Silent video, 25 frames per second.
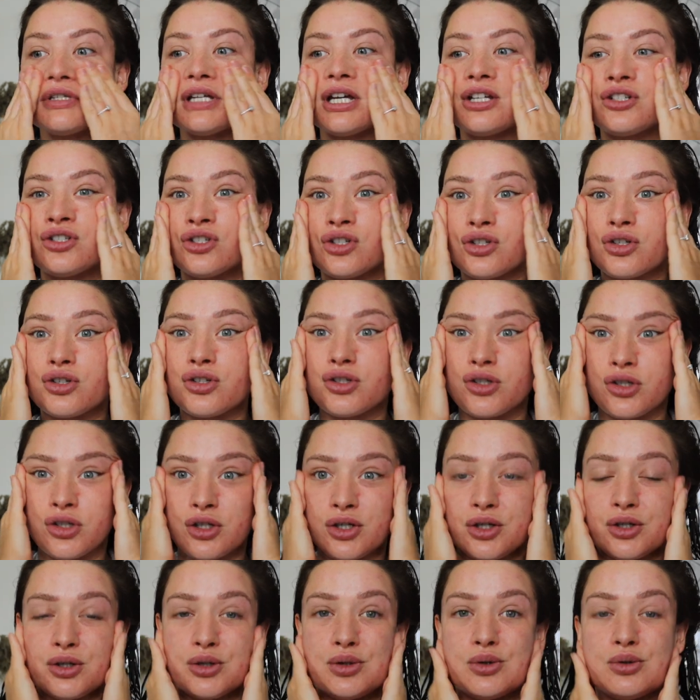I just
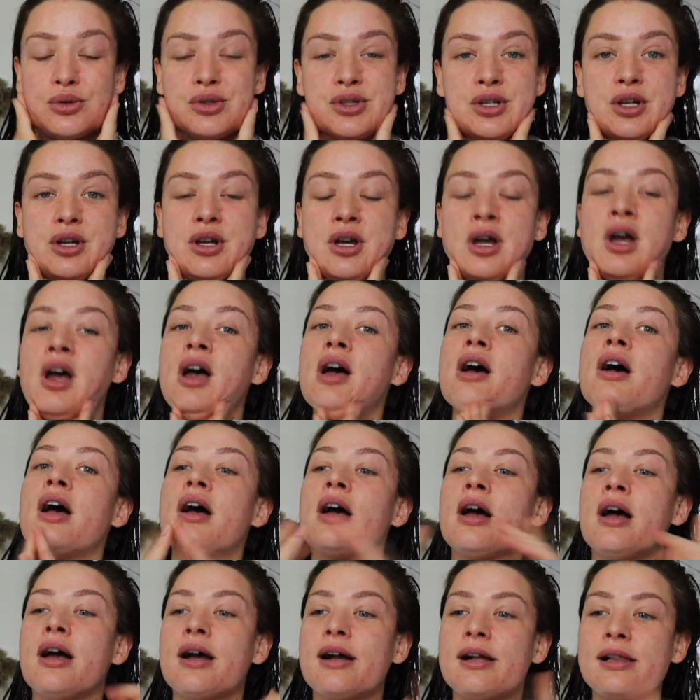use
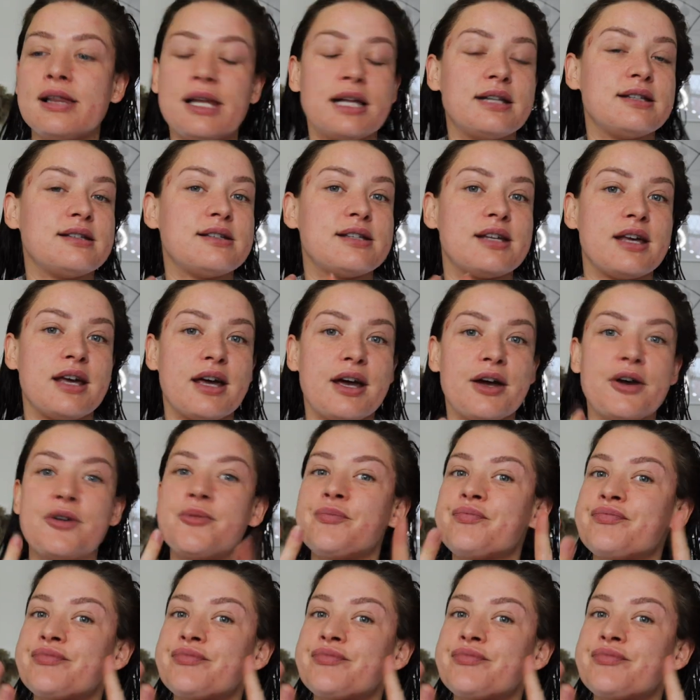cleanser,